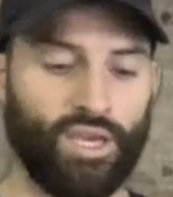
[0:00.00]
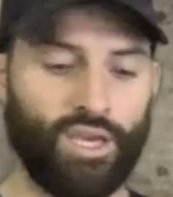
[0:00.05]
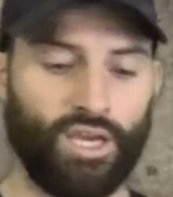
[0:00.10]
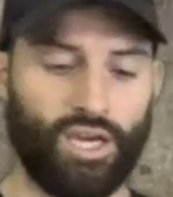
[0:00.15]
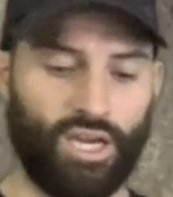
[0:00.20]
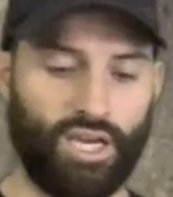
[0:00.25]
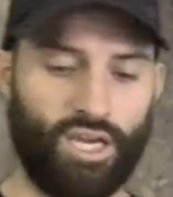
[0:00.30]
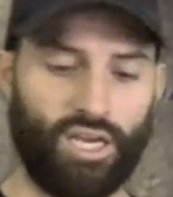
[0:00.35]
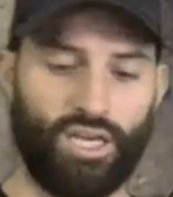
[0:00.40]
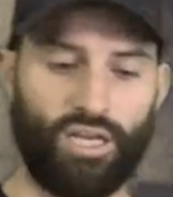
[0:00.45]

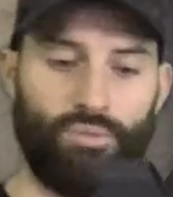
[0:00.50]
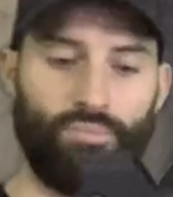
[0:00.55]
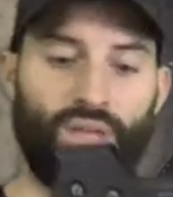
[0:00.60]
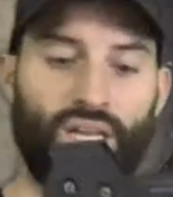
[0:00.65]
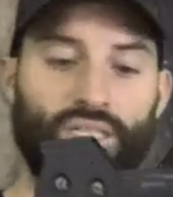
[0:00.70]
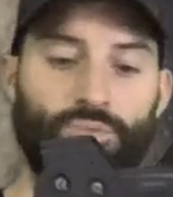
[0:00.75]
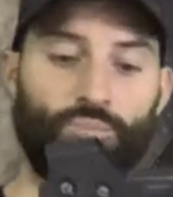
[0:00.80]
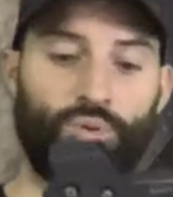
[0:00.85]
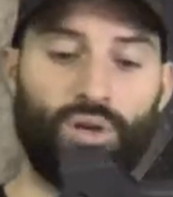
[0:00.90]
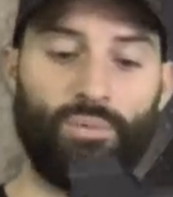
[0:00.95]

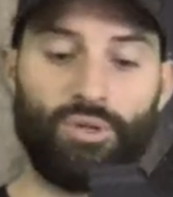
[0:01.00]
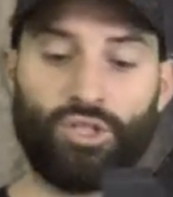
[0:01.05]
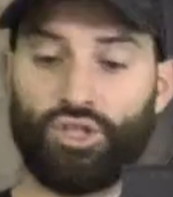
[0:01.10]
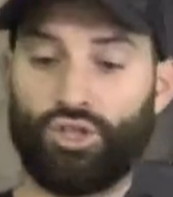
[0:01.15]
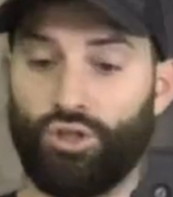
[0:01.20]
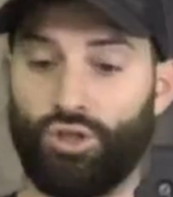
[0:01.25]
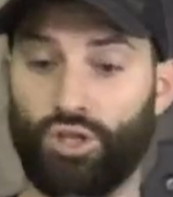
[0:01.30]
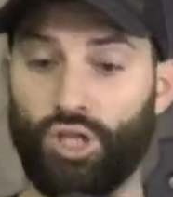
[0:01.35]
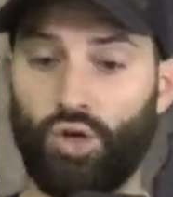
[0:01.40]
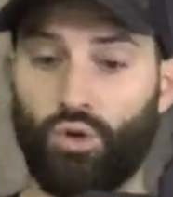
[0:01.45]
That's pretty much
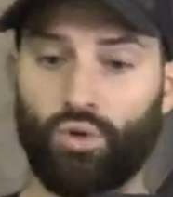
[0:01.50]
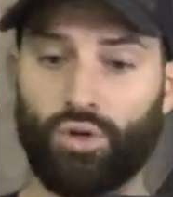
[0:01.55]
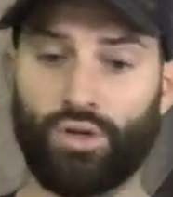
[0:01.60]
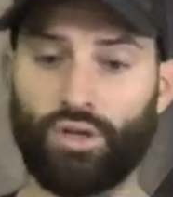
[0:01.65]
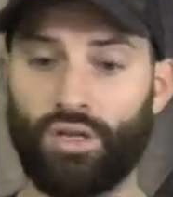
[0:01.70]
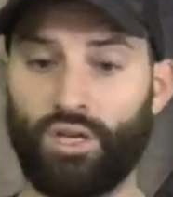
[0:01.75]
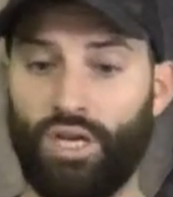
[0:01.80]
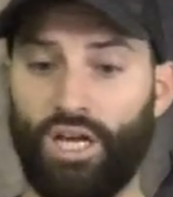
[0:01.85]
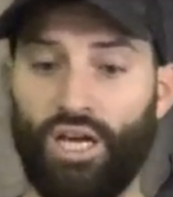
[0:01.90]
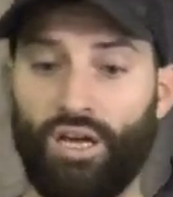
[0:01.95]
the
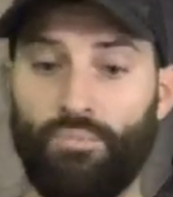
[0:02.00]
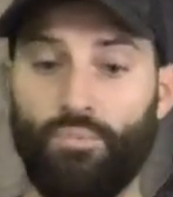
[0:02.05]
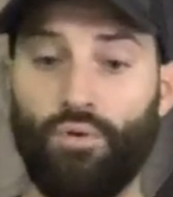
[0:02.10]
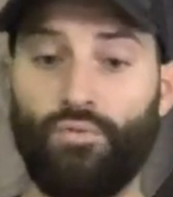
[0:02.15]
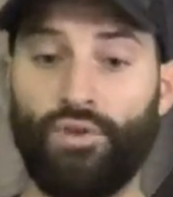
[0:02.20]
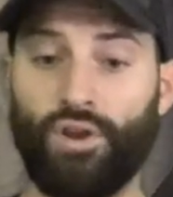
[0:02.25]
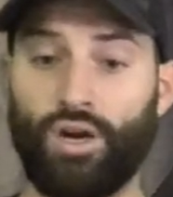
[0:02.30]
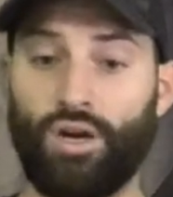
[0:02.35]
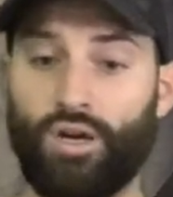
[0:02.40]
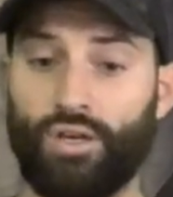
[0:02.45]
lower.
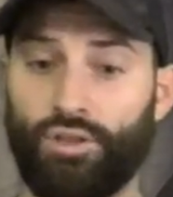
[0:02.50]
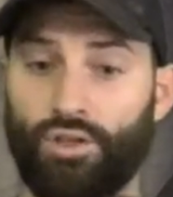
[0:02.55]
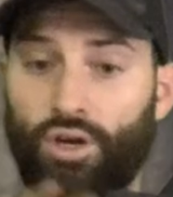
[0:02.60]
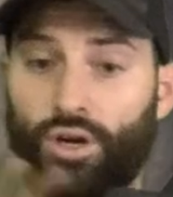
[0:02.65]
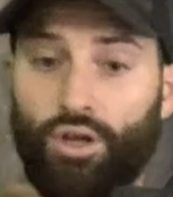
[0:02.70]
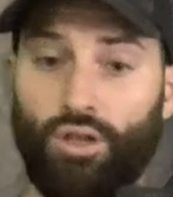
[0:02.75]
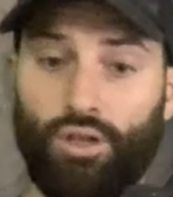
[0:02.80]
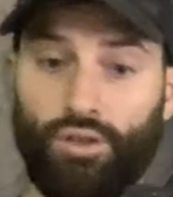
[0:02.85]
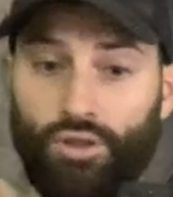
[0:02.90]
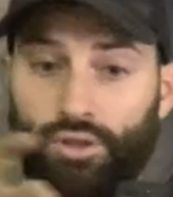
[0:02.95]
Moving on
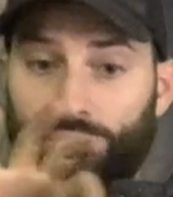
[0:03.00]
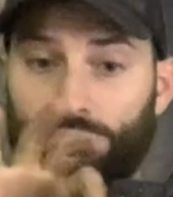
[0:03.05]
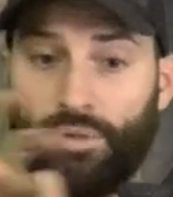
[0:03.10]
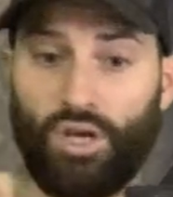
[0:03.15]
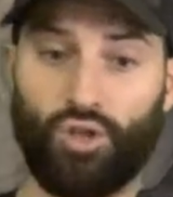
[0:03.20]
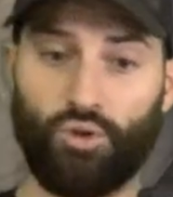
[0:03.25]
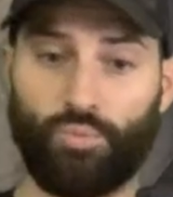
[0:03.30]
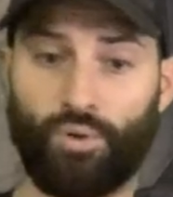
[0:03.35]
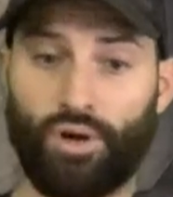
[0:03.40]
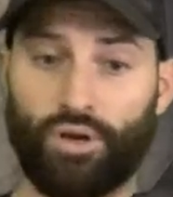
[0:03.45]
the
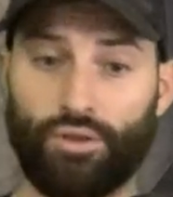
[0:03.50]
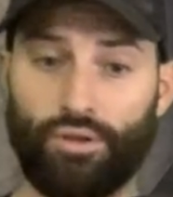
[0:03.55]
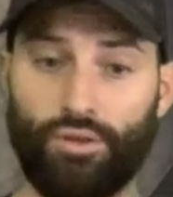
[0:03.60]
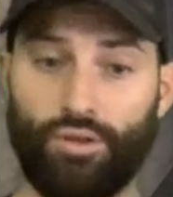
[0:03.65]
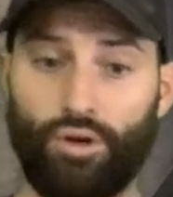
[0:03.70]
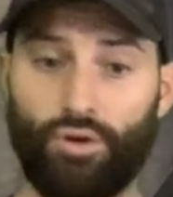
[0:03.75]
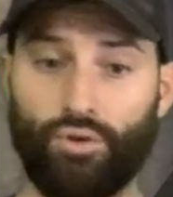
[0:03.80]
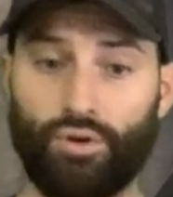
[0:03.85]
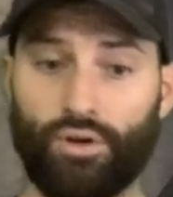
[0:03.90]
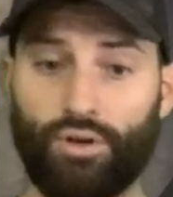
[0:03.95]
other part of the
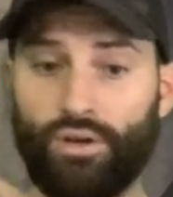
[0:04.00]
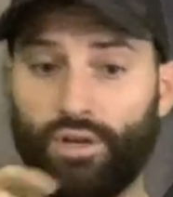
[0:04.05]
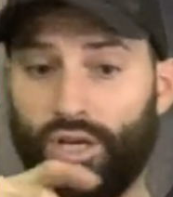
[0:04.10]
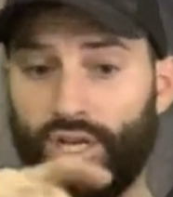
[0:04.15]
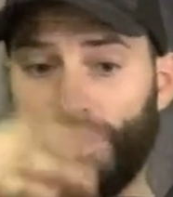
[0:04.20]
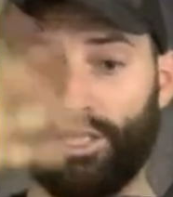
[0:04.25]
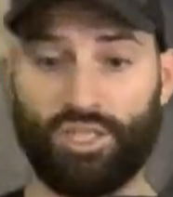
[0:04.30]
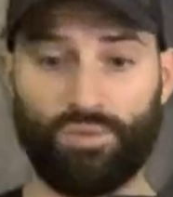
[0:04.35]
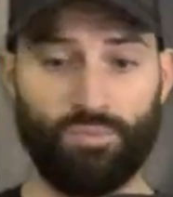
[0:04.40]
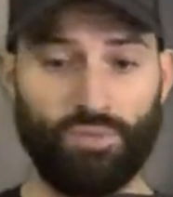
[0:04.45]
lower,
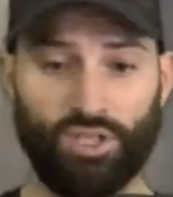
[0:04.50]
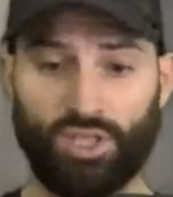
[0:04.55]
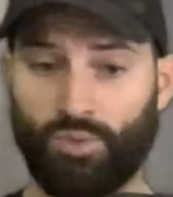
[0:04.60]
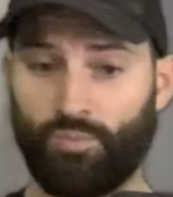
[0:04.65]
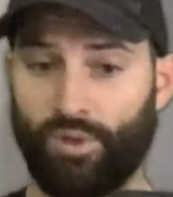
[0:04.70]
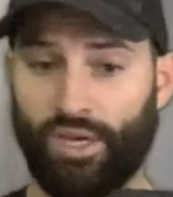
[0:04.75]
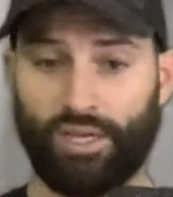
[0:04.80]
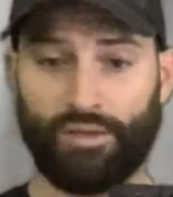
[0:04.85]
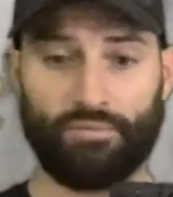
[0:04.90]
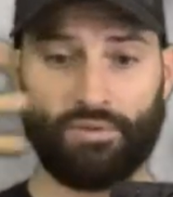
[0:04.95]
just
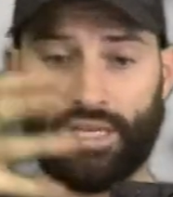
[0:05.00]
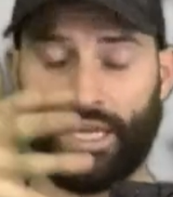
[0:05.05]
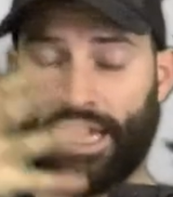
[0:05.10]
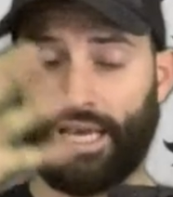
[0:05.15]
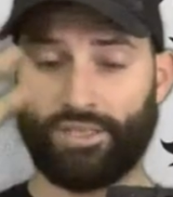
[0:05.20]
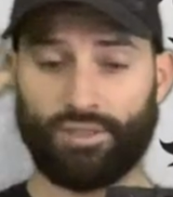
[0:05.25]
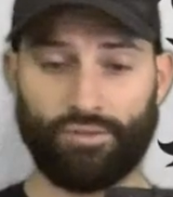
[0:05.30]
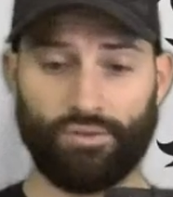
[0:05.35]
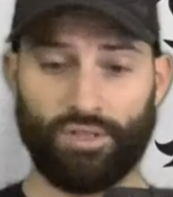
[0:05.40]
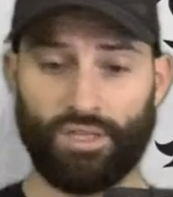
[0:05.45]
mil-spec, castle